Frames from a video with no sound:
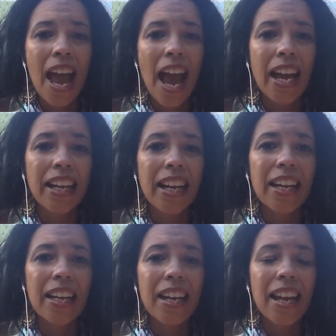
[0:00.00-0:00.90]
And
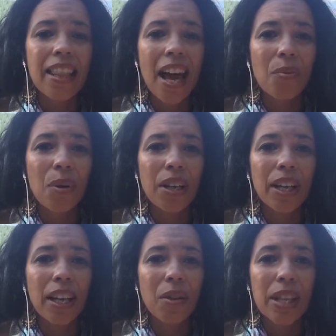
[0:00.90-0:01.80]
in that
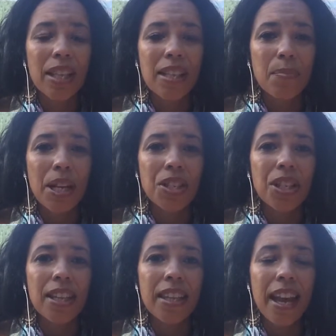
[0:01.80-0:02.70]
working with
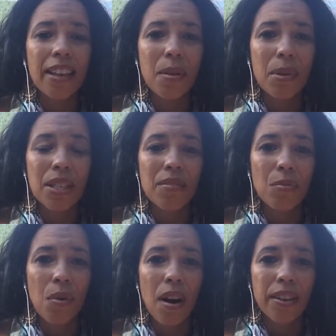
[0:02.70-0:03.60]
especially the element of
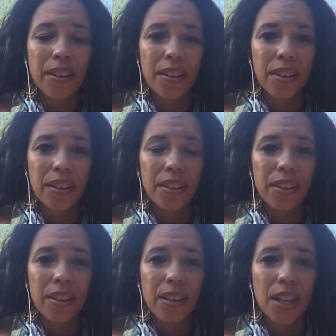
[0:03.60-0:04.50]
water,
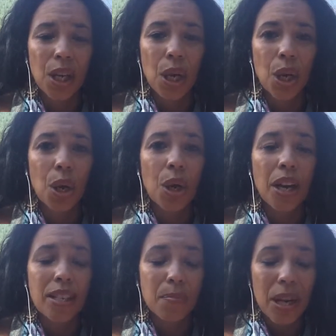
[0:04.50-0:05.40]

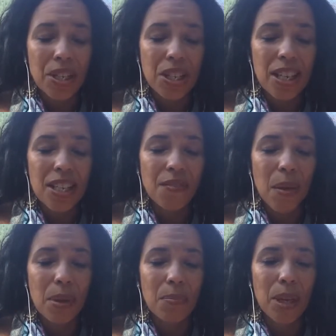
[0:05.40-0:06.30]
especially as
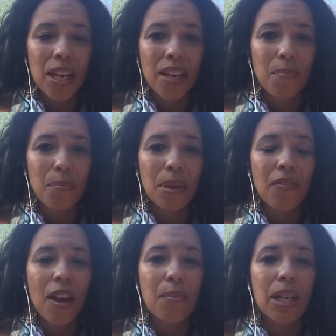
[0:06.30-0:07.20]
feminine
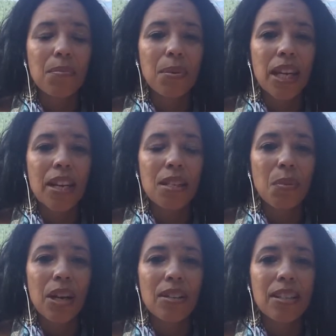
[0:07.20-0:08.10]
beings,
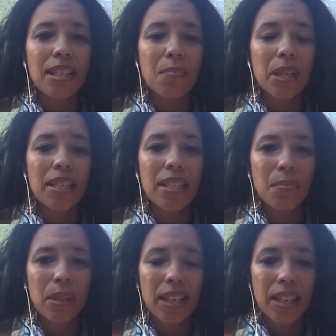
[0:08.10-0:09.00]
we are deeply,
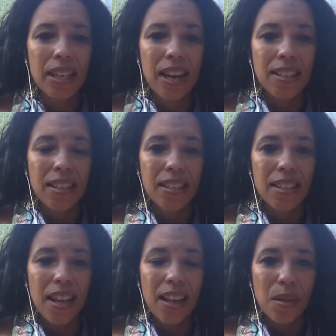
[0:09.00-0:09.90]
deeply connected to
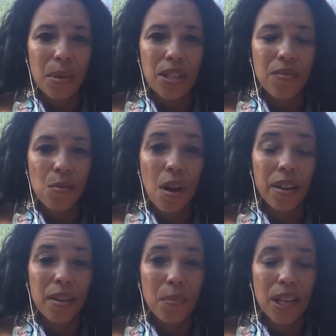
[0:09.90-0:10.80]
the element of
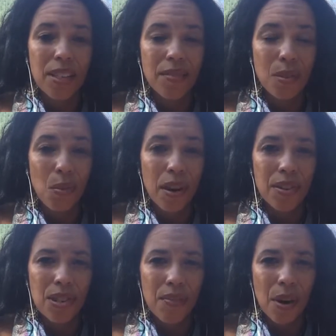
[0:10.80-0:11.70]
water because of the
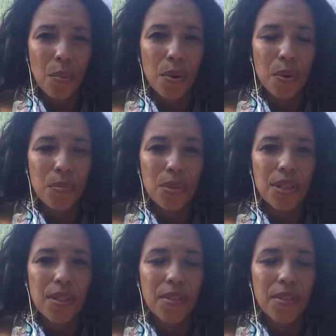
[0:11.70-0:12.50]
waters of our wombs.